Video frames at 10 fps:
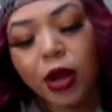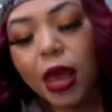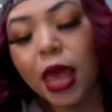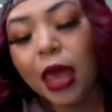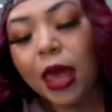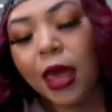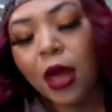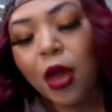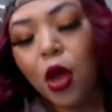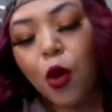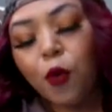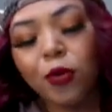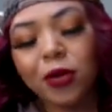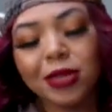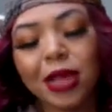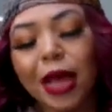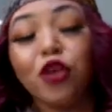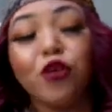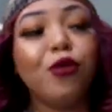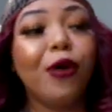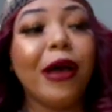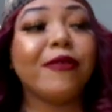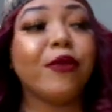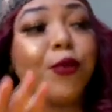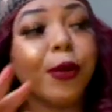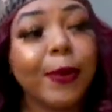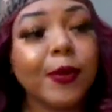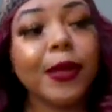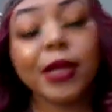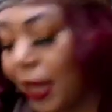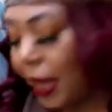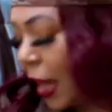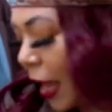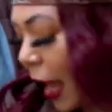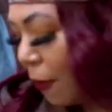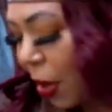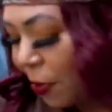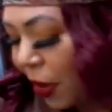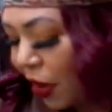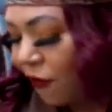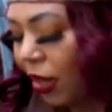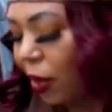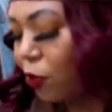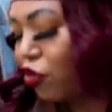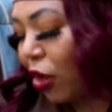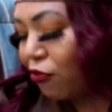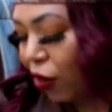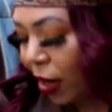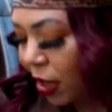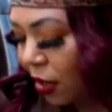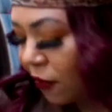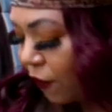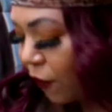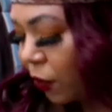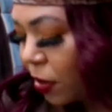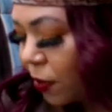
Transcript: He was like, you don't have to worry about nothing. He gave me the pamphlet, which I'm trying to look for.